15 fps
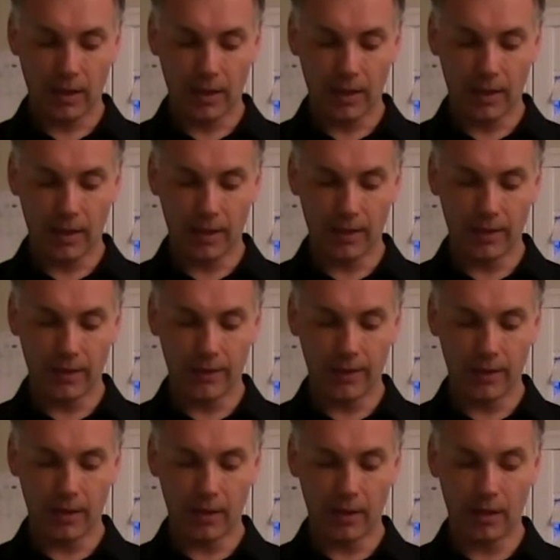and
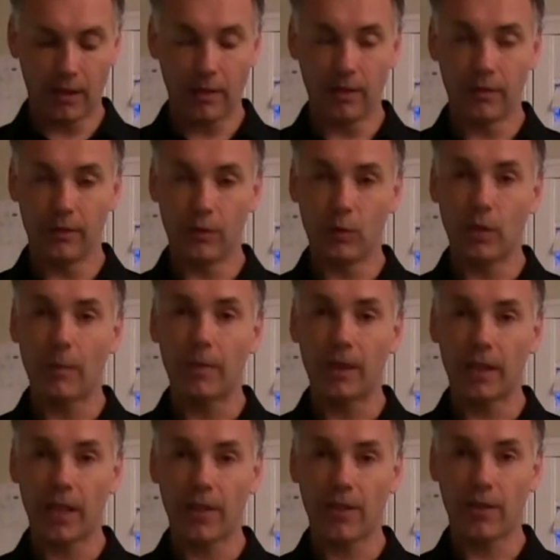new
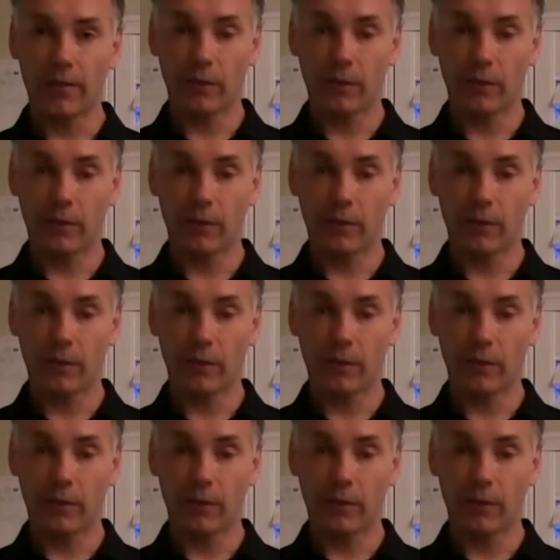applications,